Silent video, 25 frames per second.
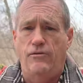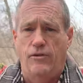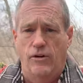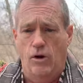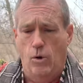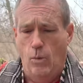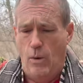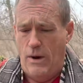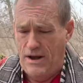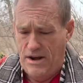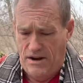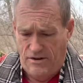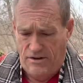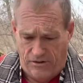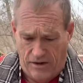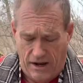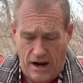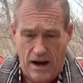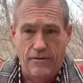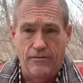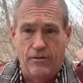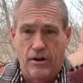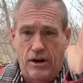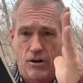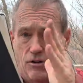for a witness to
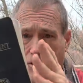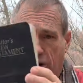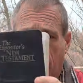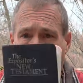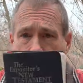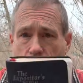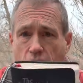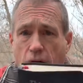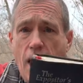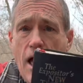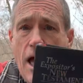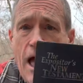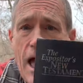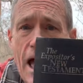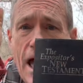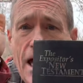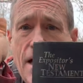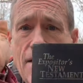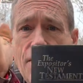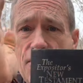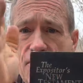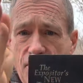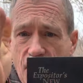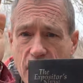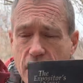every creature,
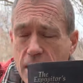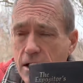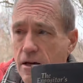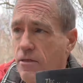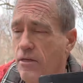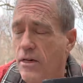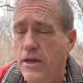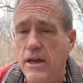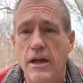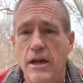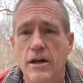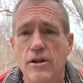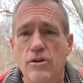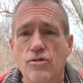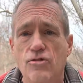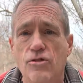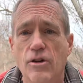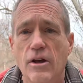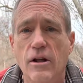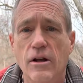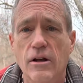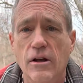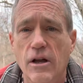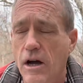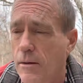and then the end
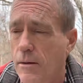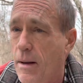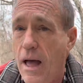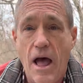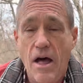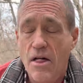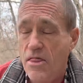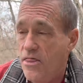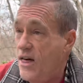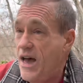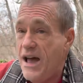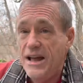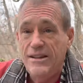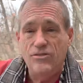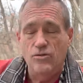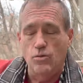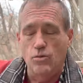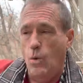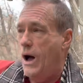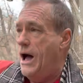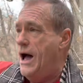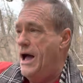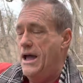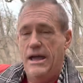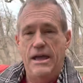shall come. That's
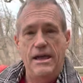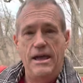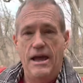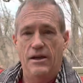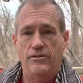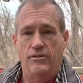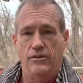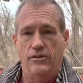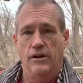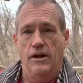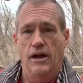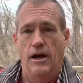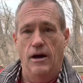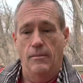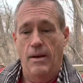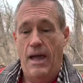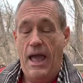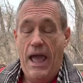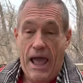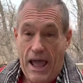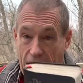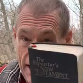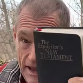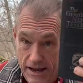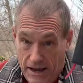why he hasn't come.
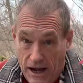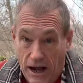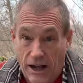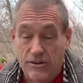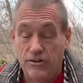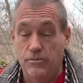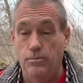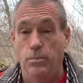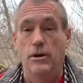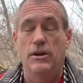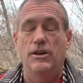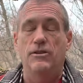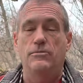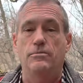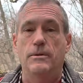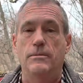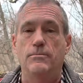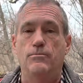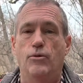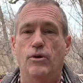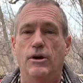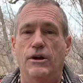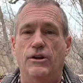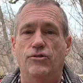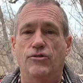A gospel has been
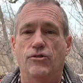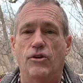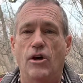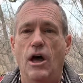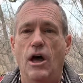preached,